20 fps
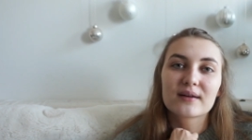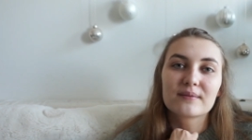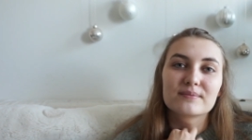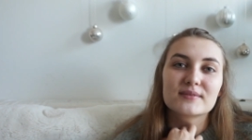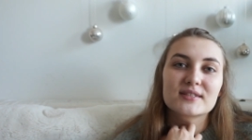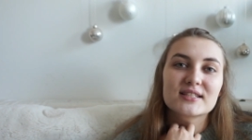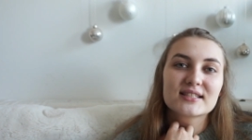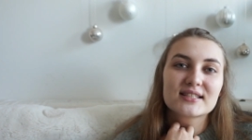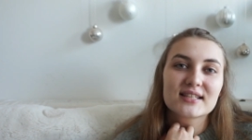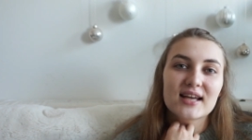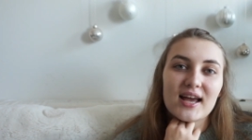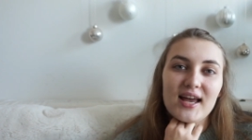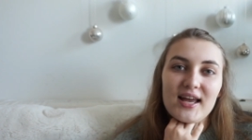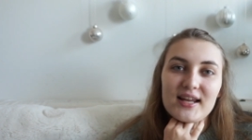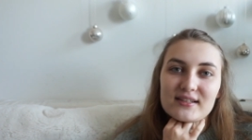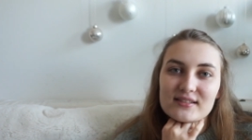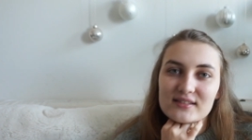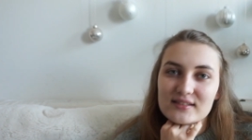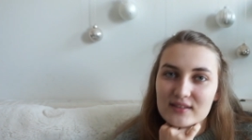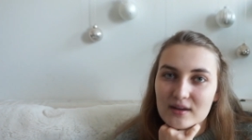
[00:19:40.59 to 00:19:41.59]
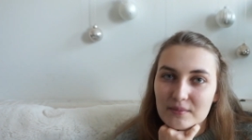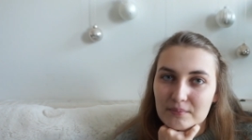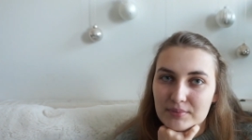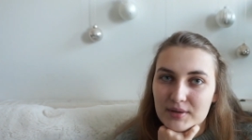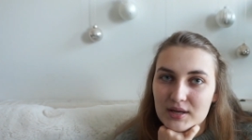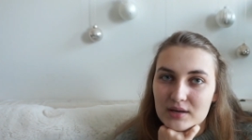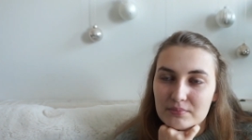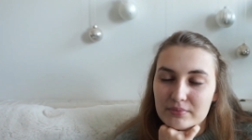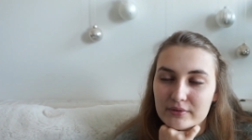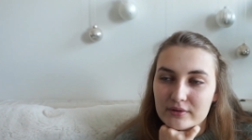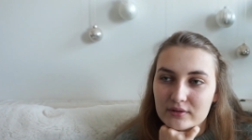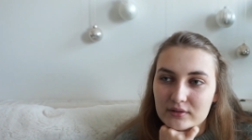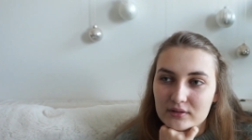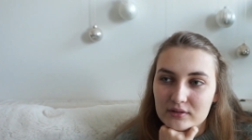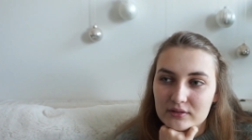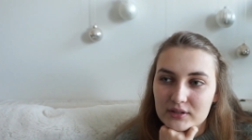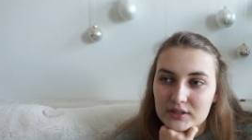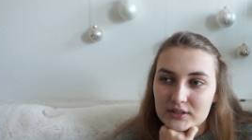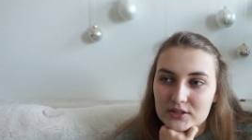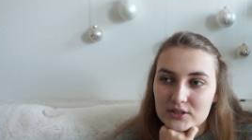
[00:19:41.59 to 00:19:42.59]
since I had some people
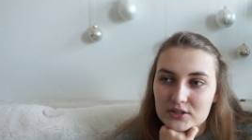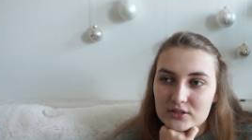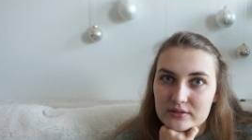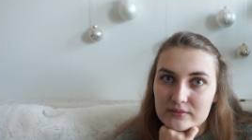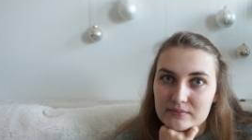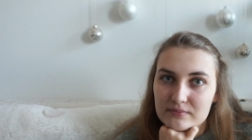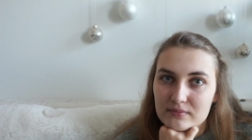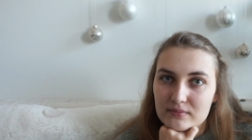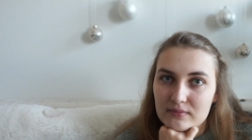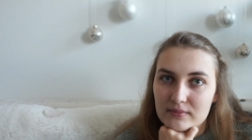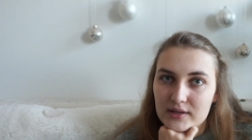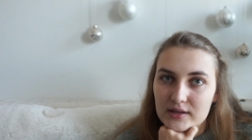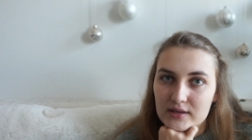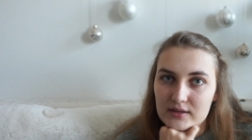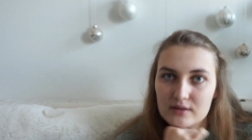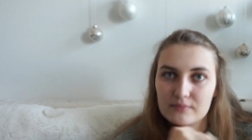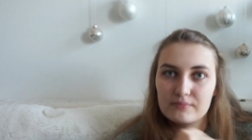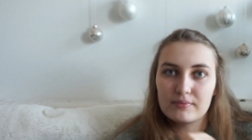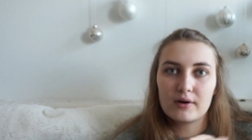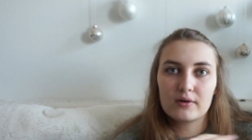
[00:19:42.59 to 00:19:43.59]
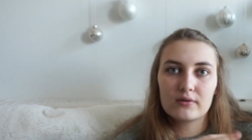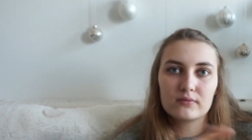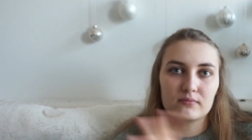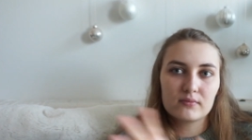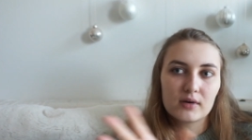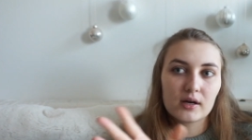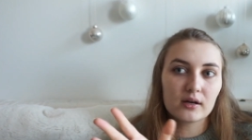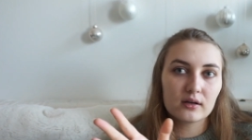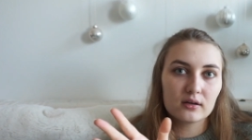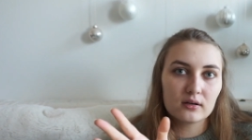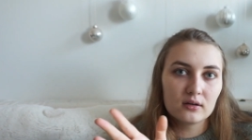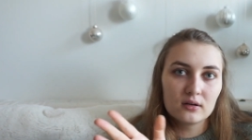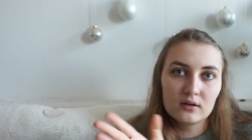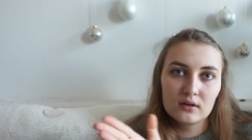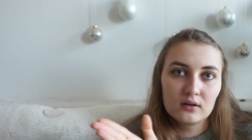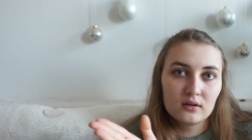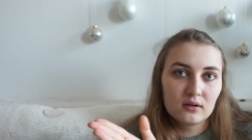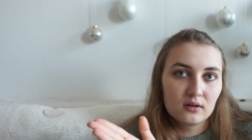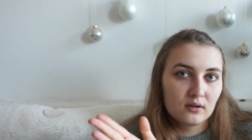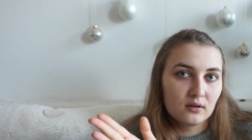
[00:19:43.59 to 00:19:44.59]
question me about my
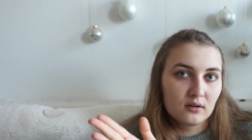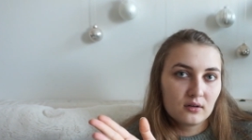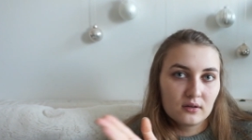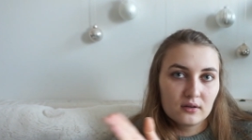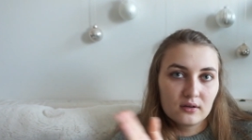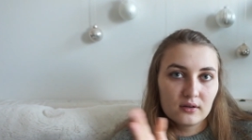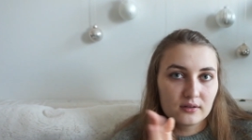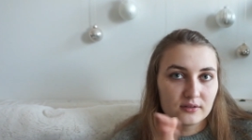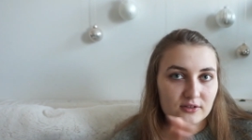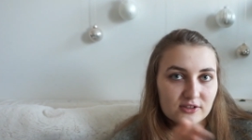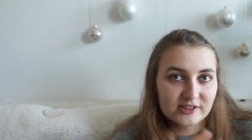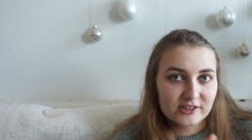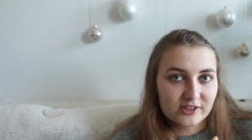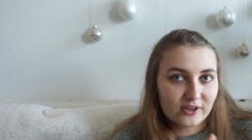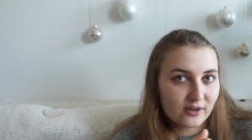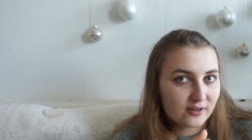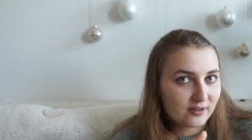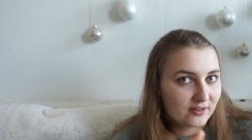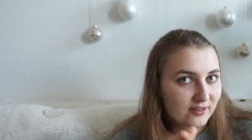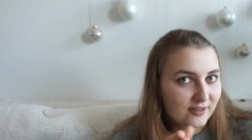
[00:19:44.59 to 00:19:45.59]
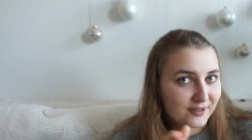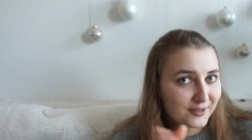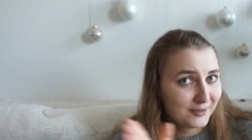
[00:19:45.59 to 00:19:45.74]
sock,